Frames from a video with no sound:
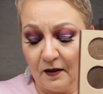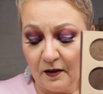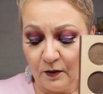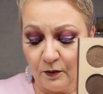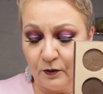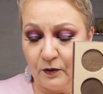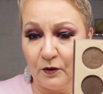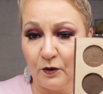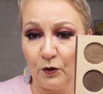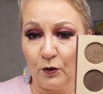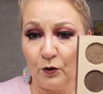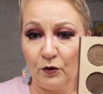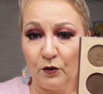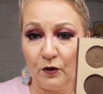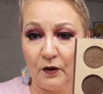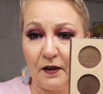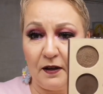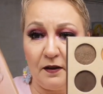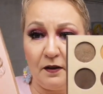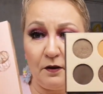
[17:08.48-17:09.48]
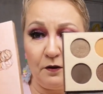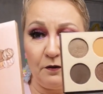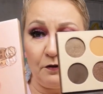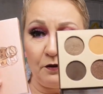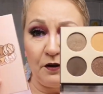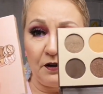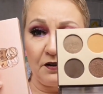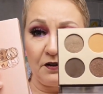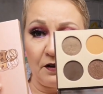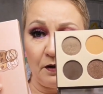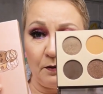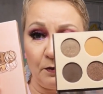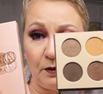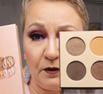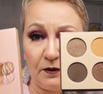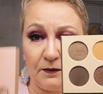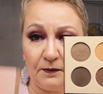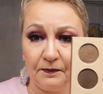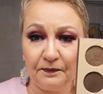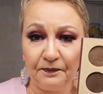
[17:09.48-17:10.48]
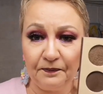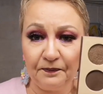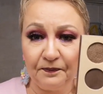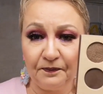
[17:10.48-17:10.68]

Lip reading: These two together, for example.